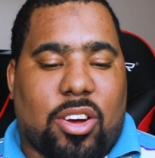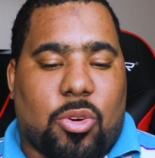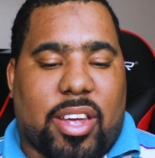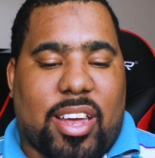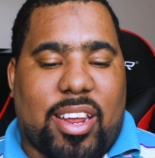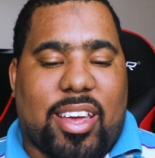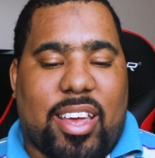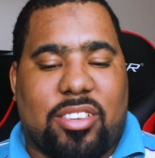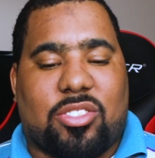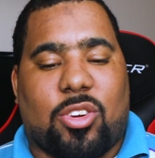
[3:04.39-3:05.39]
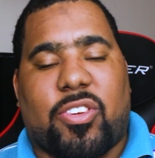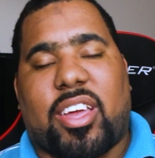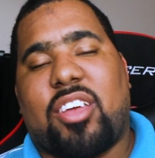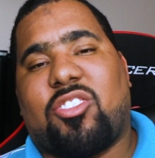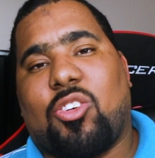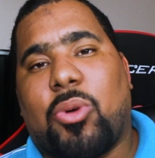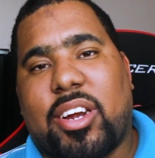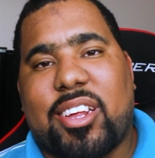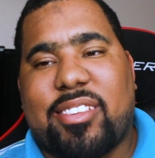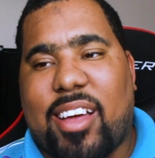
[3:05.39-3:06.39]
on getting each certification one
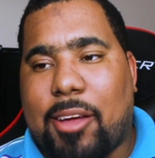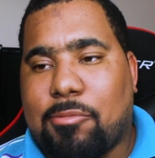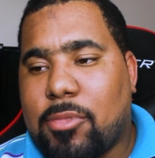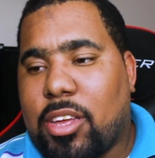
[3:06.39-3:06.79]
at a time?